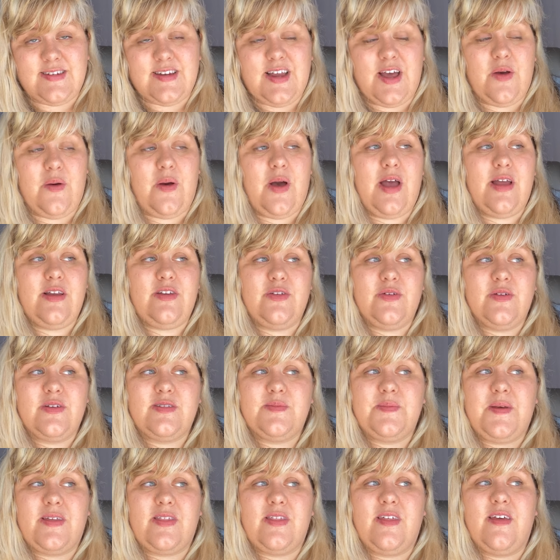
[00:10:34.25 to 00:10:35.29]
Now, I do
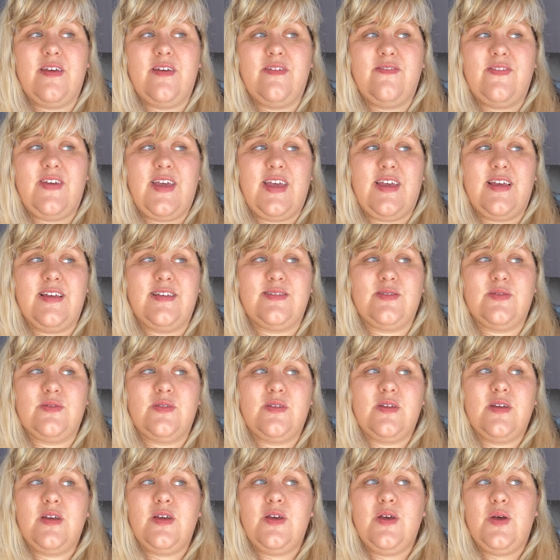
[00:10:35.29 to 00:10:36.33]
expect that Vegas
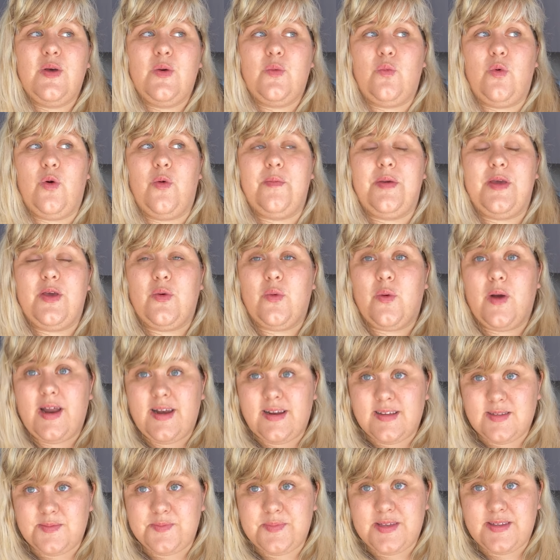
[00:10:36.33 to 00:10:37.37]
won't be quite
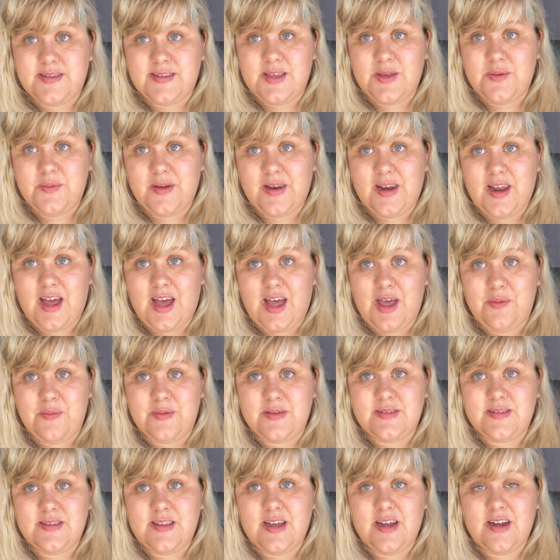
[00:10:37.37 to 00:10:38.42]
as busy when I
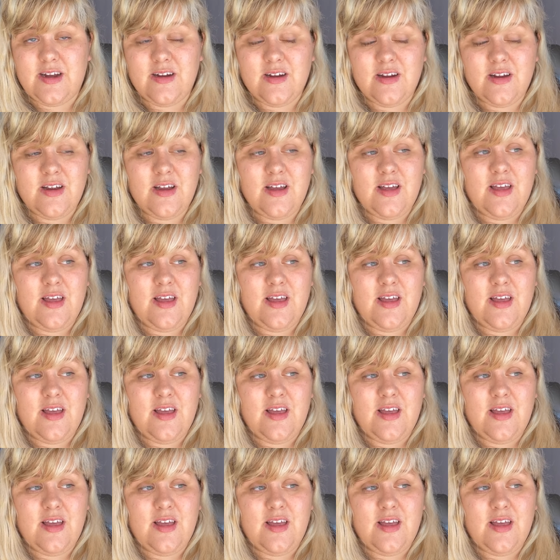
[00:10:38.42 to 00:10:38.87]
was there,